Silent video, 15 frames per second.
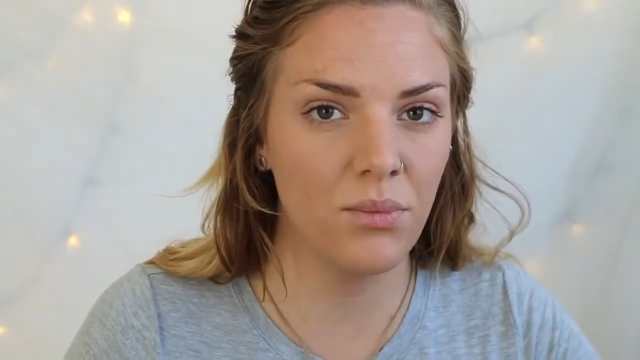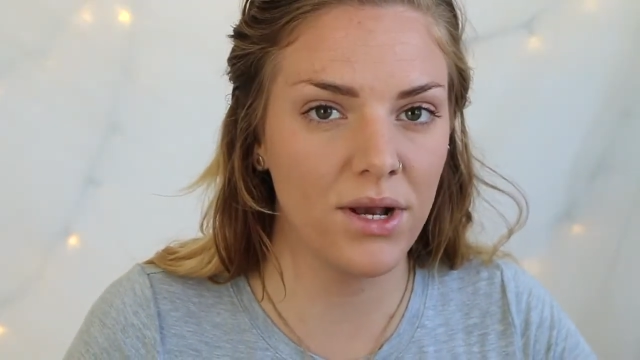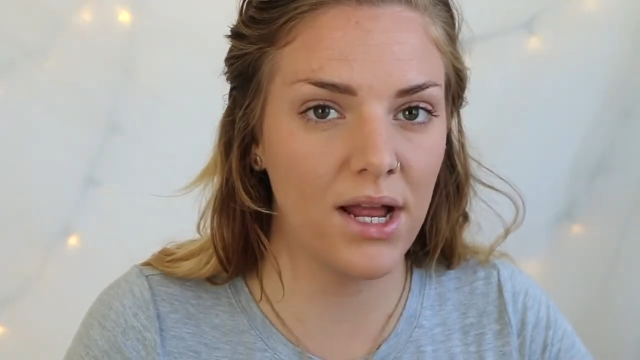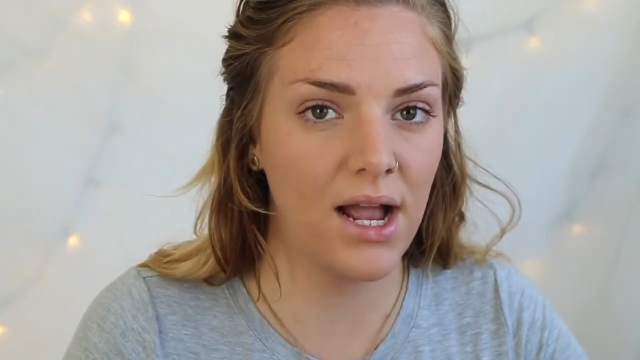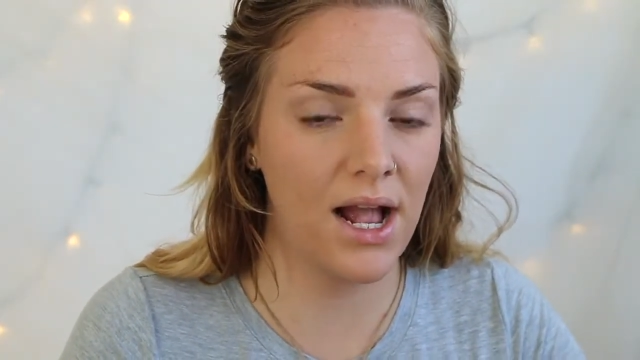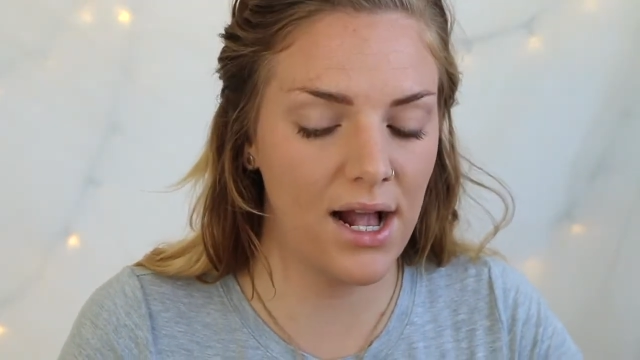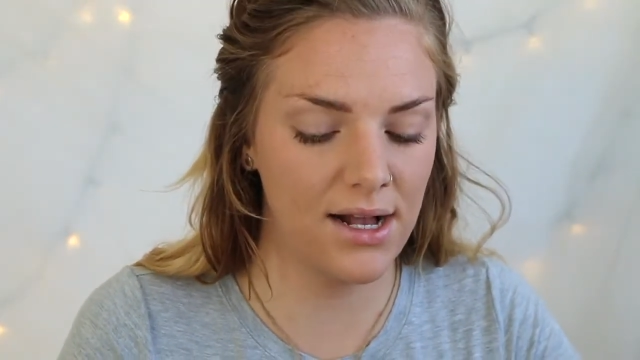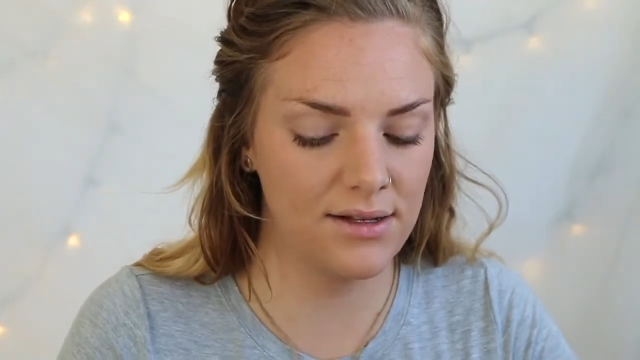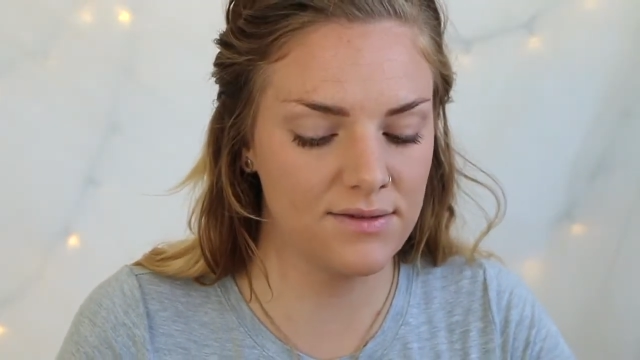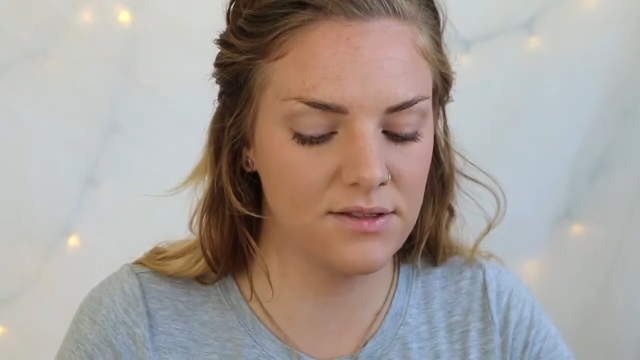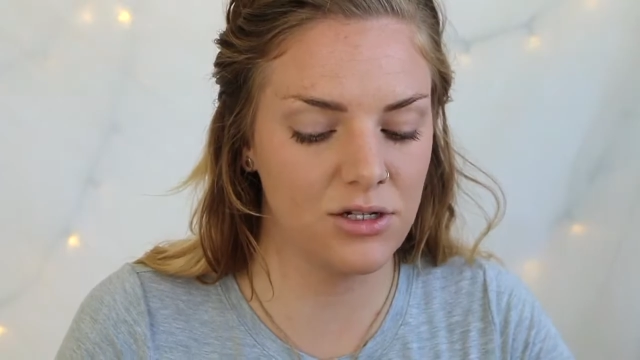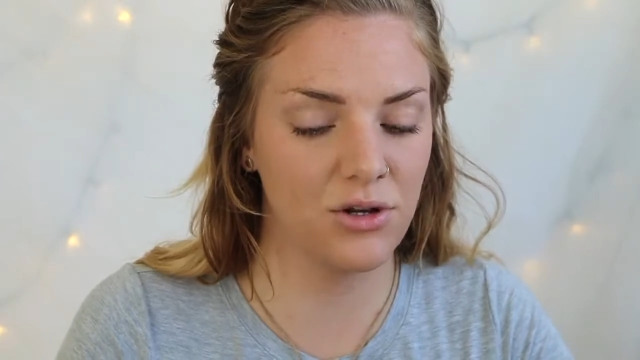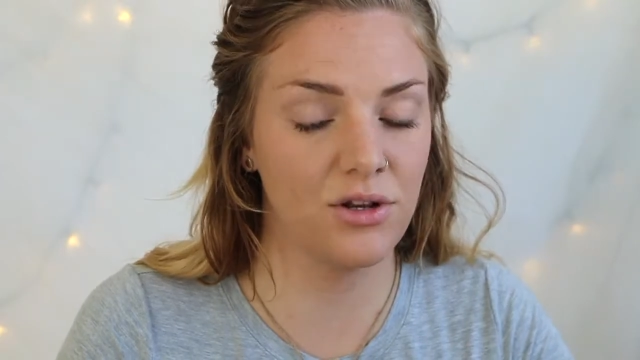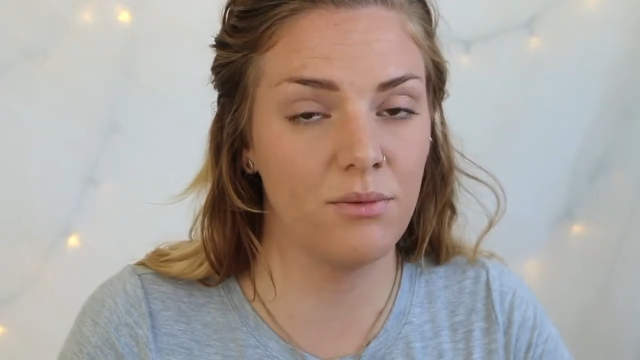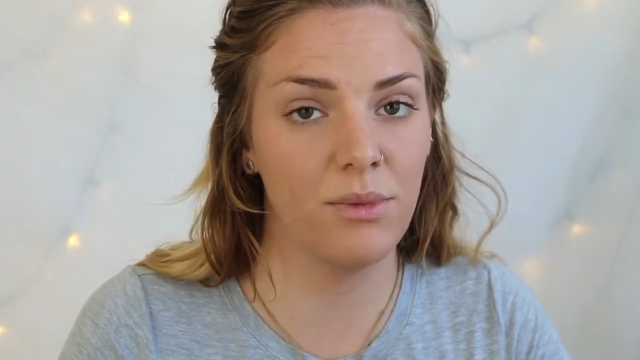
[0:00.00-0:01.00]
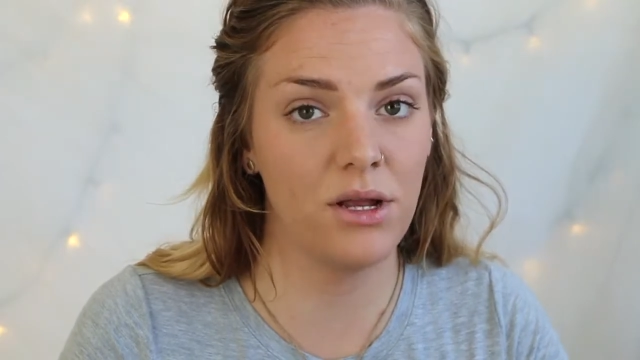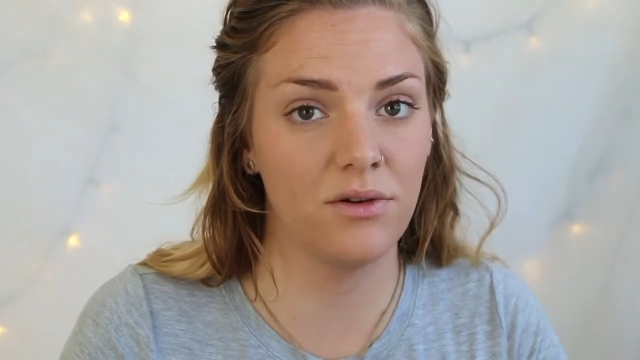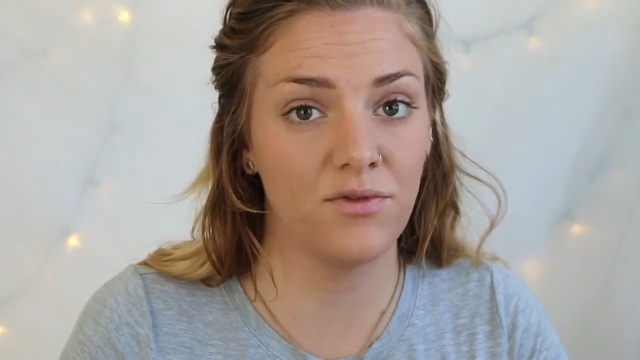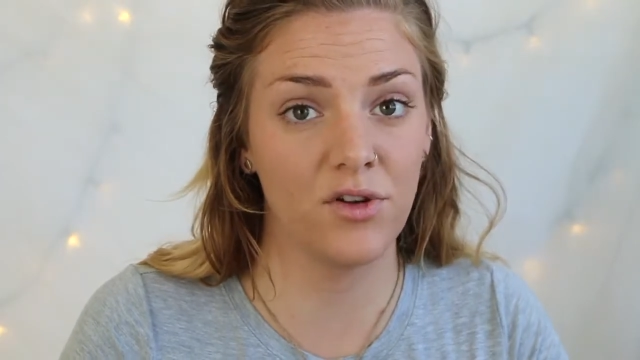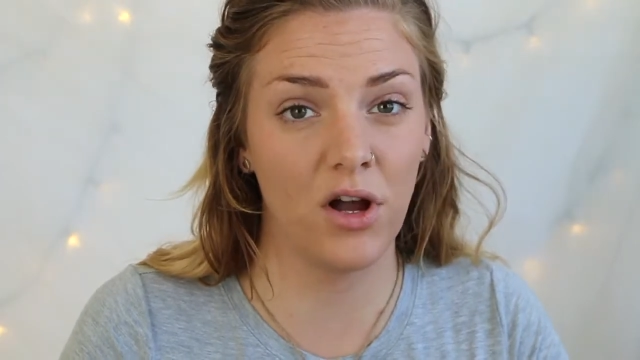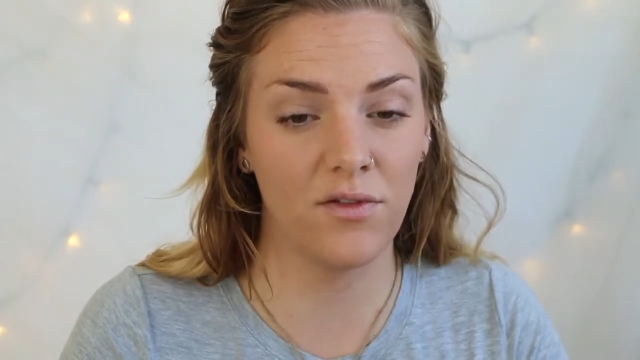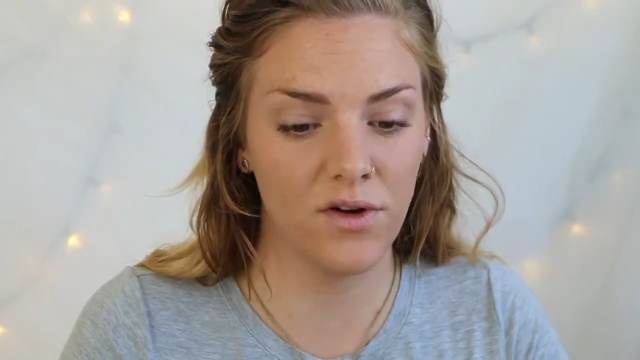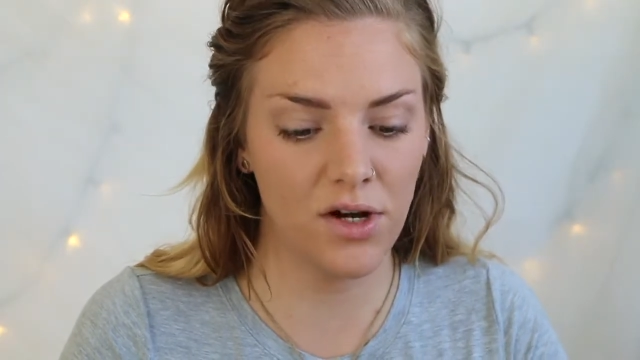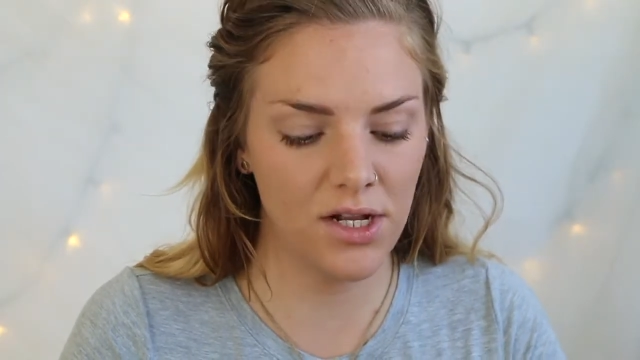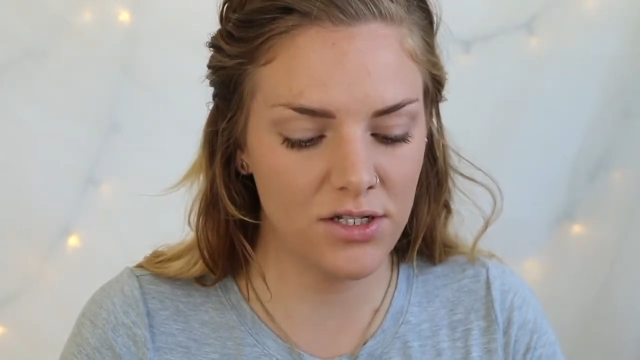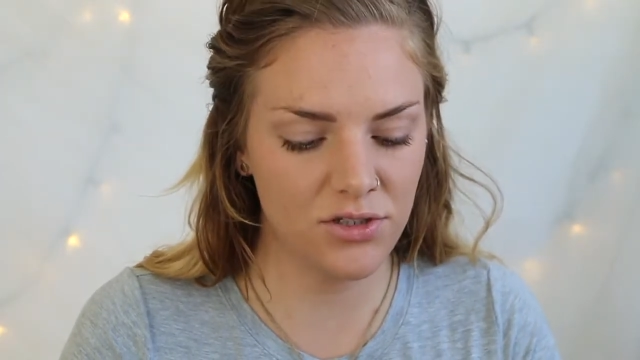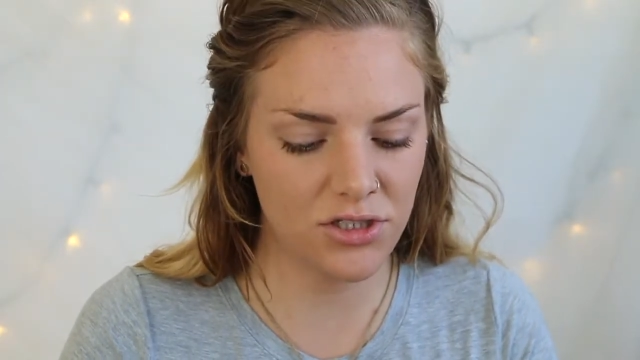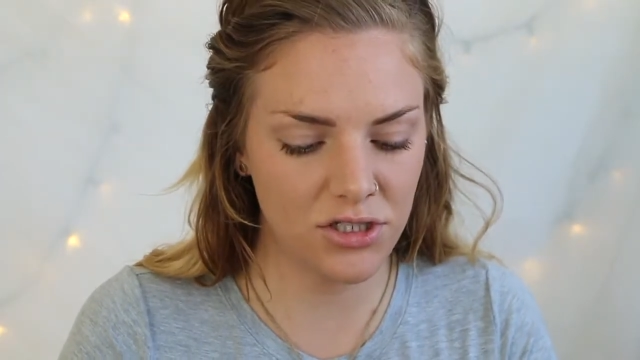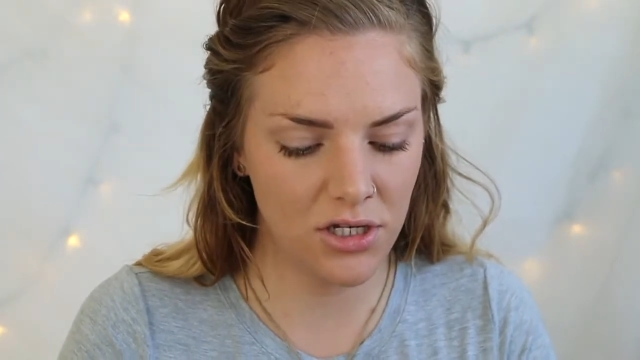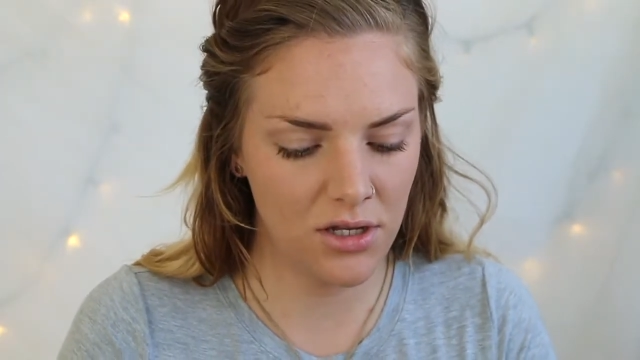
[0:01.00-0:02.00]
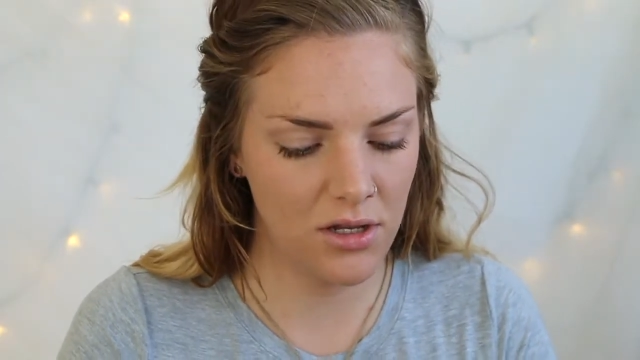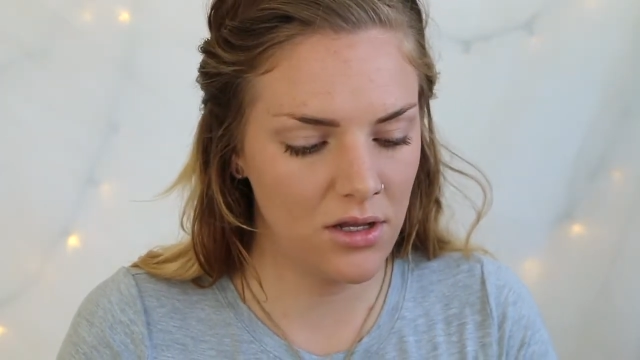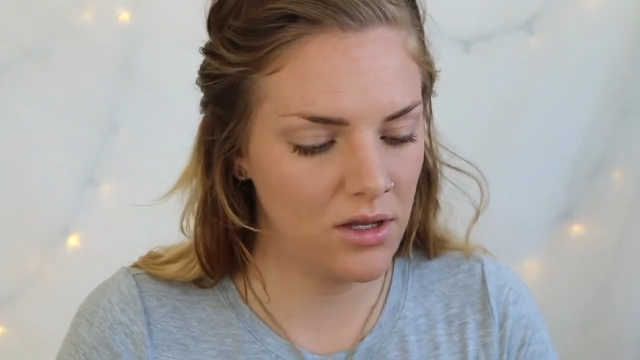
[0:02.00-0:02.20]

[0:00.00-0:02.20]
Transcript: but it has a good amount of coverage.